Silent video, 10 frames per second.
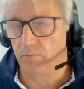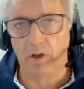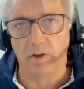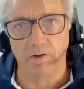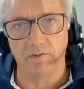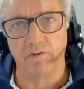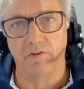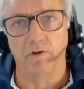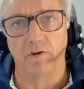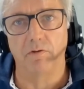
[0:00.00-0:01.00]
this
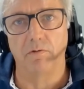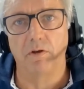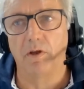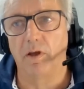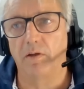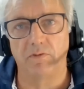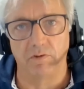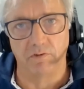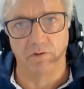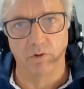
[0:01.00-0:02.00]
is new
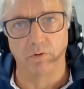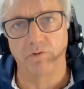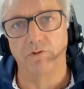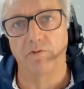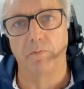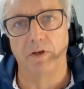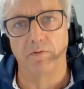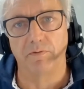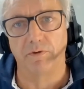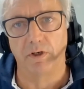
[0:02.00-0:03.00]
since the launch of Men
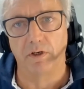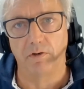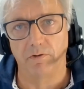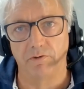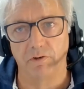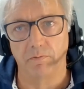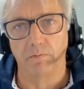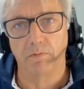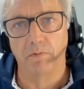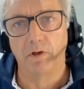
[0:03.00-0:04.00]
for Inclusion,
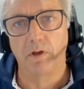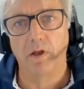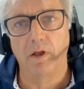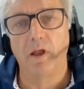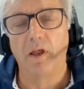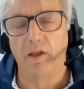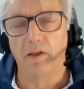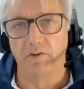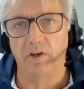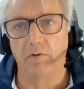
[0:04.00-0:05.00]

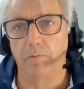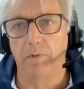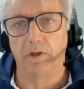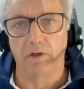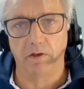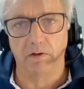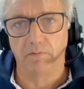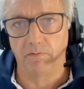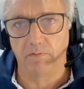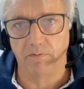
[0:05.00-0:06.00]
is helping
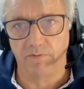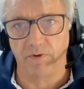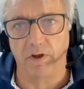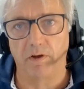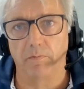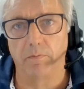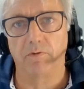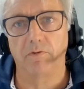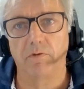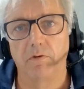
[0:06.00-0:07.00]

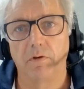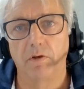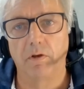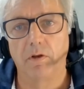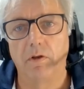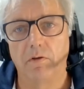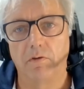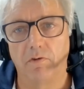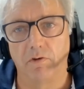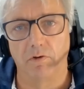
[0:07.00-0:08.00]
firms
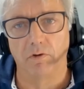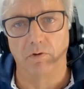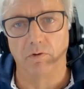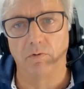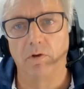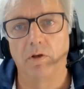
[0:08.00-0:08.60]
to